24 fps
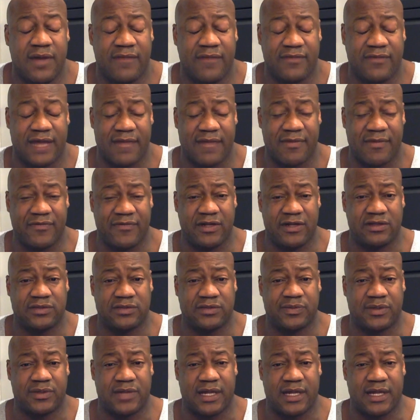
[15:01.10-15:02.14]
if you like my
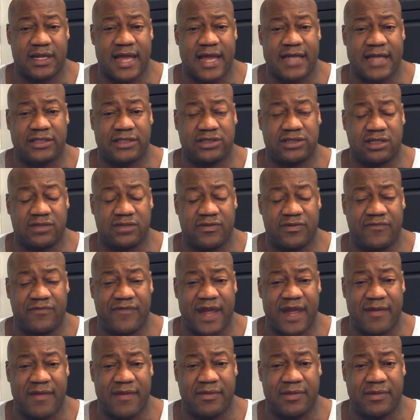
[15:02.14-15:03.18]
videos, click like, share them with
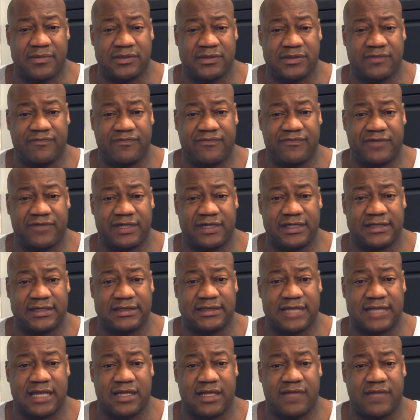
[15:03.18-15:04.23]
family members and friends.
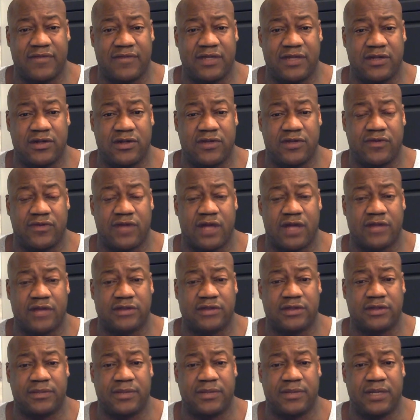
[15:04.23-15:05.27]
And I love to hear your
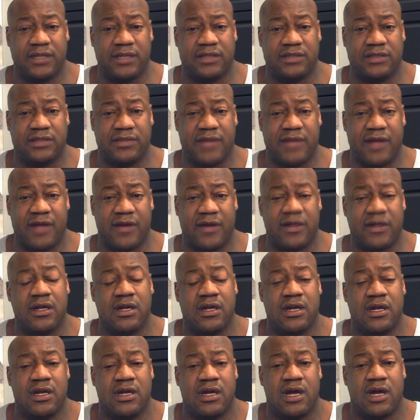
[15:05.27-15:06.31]
thoughts and opinions about
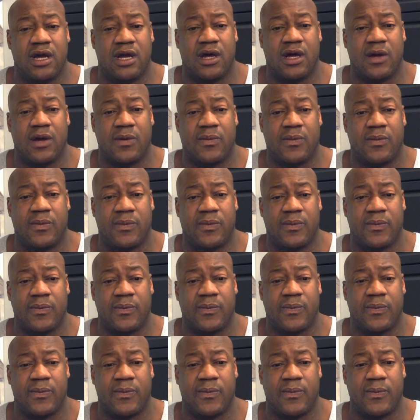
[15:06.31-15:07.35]
um,
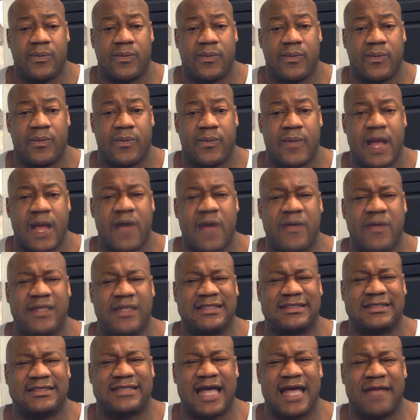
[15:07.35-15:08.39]
how we can
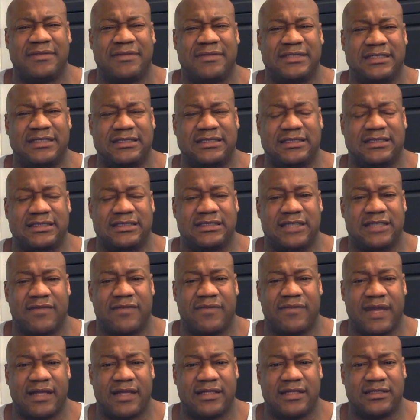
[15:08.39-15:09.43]
stop senseless
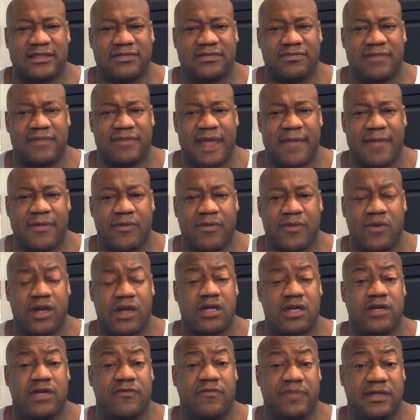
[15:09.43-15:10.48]
stuff like this from happening. What
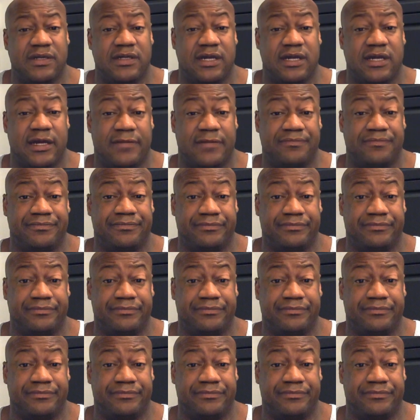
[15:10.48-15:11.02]
could have been done